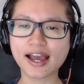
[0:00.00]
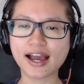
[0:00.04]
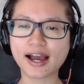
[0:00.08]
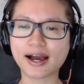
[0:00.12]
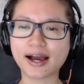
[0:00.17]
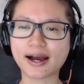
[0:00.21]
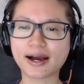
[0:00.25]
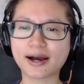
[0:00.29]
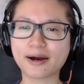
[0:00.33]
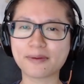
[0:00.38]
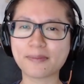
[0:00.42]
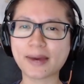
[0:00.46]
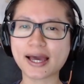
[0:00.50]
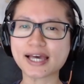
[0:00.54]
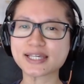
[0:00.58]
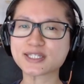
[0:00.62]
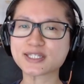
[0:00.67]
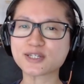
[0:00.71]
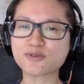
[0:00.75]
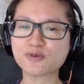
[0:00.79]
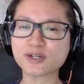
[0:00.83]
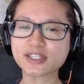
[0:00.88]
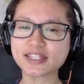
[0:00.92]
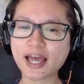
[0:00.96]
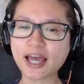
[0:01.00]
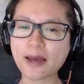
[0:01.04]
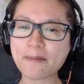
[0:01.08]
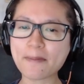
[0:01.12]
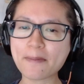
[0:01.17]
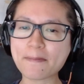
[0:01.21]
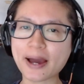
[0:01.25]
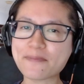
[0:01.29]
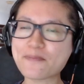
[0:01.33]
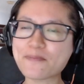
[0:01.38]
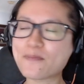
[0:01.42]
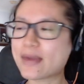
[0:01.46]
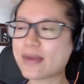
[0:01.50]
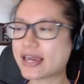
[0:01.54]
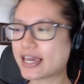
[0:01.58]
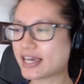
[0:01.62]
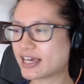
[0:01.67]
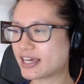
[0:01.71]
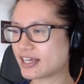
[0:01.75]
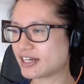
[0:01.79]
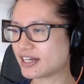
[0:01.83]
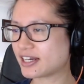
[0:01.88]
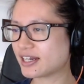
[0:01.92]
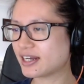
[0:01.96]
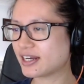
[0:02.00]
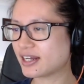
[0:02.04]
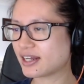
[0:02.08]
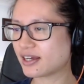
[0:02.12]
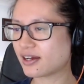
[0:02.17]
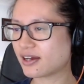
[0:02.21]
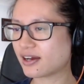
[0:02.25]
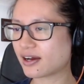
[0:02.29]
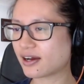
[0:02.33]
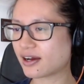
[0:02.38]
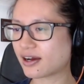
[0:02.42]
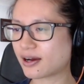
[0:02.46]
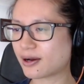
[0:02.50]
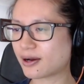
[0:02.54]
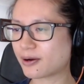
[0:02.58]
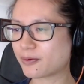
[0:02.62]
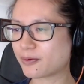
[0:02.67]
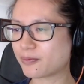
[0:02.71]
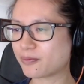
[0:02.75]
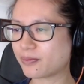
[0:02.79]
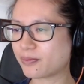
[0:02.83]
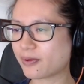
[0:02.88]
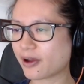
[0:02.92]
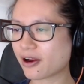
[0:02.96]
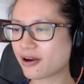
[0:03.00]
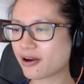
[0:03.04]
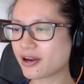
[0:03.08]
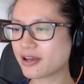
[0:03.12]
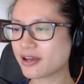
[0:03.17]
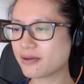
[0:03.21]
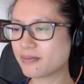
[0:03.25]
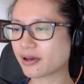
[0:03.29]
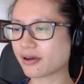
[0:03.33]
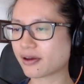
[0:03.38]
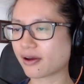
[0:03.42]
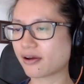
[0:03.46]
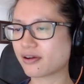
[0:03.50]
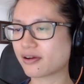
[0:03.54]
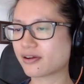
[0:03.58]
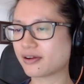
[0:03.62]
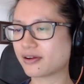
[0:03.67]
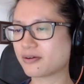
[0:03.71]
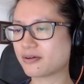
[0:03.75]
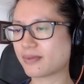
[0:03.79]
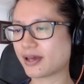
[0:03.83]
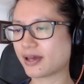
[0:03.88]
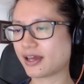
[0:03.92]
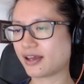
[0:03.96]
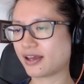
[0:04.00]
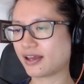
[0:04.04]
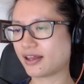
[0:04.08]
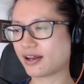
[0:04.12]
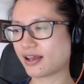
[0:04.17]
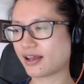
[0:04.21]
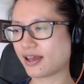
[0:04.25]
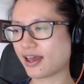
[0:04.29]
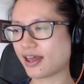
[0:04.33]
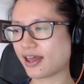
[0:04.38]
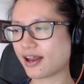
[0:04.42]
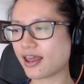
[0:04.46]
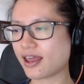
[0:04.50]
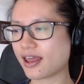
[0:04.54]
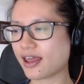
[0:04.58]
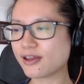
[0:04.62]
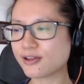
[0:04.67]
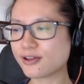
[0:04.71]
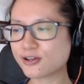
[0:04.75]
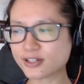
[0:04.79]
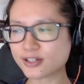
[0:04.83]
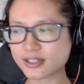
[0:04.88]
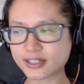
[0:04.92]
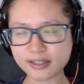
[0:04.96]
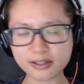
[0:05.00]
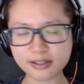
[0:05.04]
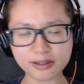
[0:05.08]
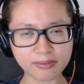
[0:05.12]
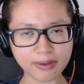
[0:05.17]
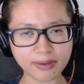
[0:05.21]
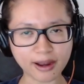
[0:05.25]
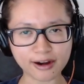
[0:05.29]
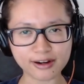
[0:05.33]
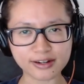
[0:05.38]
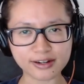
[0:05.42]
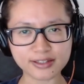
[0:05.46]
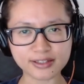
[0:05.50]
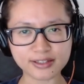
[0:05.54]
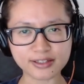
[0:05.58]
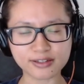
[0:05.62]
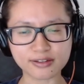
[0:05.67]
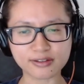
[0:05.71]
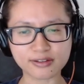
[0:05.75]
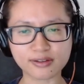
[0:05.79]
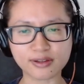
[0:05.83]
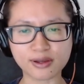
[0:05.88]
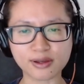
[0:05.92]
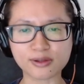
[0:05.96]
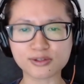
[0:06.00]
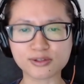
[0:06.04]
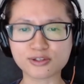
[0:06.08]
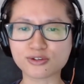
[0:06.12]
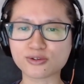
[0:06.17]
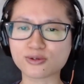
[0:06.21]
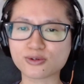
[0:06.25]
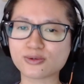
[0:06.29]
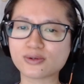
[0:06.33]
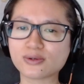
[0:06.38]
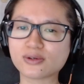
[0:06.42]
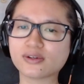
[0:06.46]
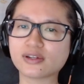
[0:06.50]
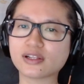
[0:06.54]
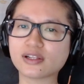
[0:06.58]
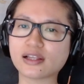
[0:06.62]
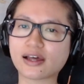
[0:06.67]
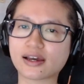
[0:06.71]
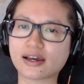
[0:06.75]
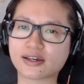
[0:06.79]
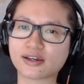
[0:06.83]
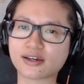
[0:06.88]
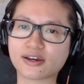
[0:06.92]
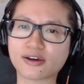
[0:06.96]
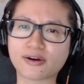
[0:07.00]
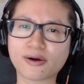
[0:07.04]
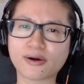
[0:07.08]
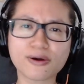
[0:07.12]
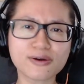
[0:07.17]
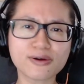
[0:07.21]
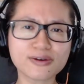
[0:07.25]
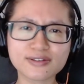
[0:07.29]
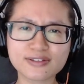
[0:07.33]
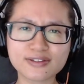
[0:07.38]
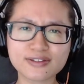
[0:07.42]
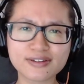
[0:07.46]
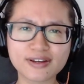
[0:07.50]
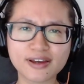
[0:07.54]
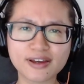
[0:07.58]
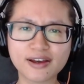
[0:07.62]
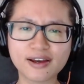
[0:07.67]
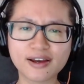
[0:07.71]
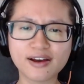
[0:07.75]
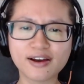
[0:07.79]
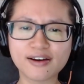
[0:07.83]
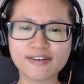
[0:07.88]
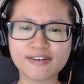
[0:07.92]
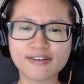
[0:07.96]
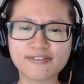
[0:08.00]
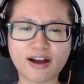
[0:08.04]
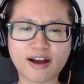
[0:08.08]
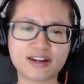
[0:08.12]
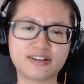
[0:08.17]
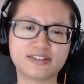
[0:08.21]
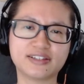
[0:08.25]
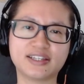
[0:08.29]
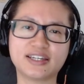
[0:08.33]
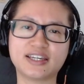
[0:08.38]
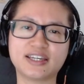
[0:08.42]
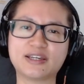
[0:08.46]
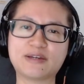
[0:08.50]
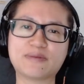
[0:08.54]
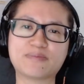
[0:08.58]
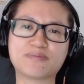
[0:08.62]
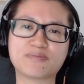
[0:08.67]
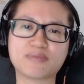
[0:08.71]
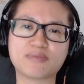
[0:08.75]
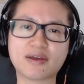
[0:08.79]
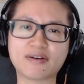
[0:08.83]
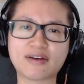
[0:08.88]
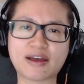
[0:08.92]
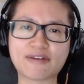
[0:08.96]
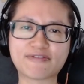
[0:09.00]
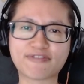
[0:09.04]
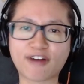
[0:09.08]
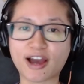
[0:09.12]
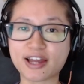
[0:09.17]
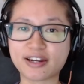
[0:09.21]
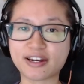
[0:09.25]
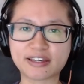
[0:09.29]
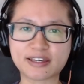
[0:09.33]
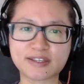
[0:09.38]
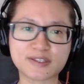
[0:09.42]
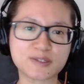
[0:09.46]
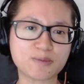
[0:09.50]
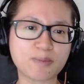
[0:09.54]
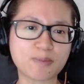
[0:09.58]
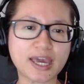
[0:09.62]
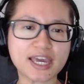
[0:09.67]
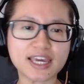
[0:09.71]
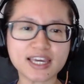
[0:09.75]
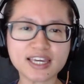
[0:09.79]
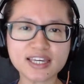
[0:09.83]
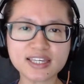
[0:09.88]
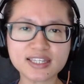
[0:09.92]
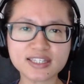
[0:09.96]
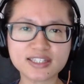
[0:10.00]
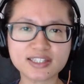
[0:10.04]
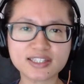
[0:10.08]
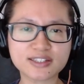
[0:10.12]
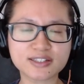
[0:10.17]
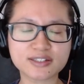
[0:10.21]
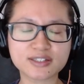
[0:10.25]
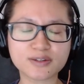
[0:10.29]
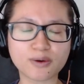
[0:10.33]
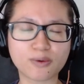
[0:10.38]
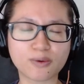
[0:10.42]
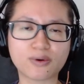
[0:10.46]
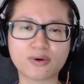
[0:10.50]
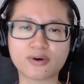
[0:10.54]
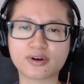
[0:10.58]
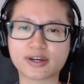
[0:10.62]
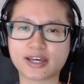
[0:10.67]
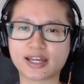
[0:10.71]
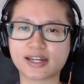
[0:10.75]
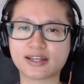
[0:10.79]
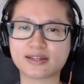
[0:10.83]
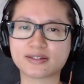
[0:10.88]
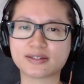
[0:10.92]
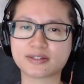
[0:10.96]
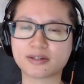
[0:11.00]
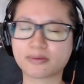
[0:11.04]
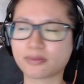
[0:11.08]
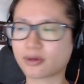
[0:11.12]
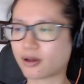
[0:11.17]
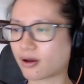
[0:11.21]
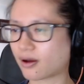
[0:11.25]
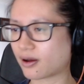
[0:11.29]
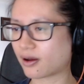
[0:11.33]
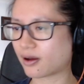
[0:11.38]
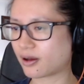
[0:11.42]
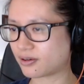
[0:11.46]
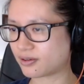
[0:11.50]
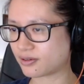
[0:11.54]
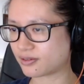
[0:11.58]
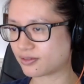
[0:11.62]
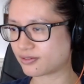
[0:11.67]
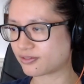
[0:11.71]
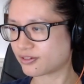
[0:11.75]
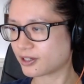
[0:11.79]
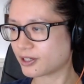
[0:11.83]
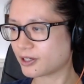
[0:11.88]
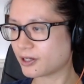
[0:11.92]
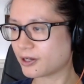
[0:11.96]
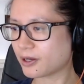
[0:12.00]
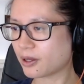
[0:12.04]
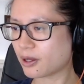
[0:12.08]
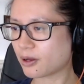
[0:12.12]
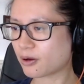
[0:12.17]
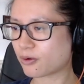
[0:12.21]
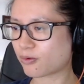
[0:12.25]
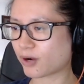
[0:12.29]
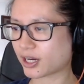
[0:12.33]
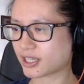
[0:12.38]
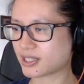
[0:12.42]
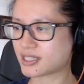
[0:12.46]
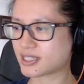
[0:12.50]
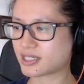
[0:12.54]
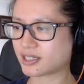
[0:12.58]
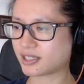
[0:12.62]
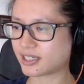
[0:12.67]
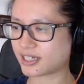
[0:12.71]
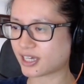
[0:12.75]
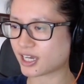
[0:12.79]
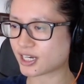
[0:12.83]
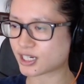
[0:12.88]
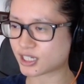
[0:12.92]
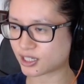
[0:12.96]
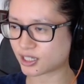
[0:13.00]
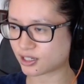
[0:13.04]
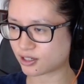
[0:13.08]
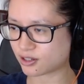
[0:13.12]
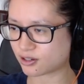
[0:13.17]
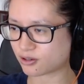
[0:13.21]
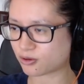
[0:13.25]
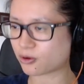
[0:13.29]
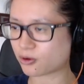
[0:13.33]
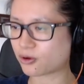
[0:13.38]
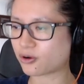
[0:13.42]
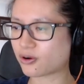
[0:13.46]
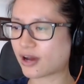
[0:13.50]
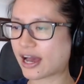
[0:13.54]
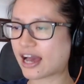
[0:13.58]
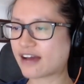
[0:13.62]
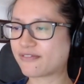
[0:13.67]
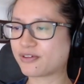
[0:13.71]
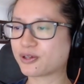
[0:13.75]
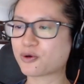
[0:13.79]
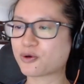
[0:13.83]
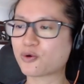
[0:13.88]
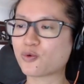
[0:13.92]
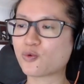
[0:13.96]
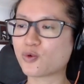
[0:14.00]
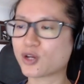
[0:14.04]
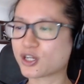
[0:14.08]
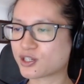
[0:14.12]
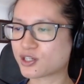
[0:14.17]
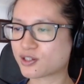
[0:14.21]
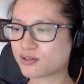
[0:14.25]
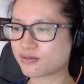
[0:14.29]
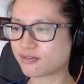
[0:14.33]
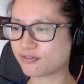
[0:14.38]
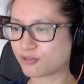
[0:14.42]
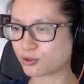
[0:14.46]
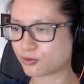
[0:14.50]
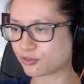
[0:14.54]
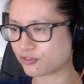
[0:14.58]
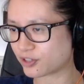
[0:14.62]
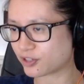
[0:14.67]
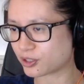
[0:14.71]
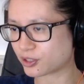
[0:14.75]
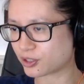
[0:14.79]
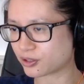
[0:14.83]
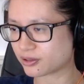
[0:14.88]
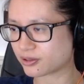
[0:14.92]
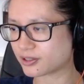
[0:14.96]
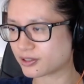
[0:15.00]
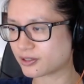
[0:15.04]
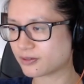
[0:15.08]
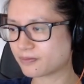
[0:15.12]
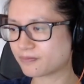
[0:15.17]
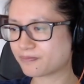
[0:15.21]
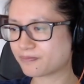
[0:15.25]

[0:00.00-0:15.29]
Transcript: As to what that might mean, Barry Mckokiner made an interesting comparison to like a ghost finally finding its peace or getting some kind of reconciliation or having a wish fulfilled.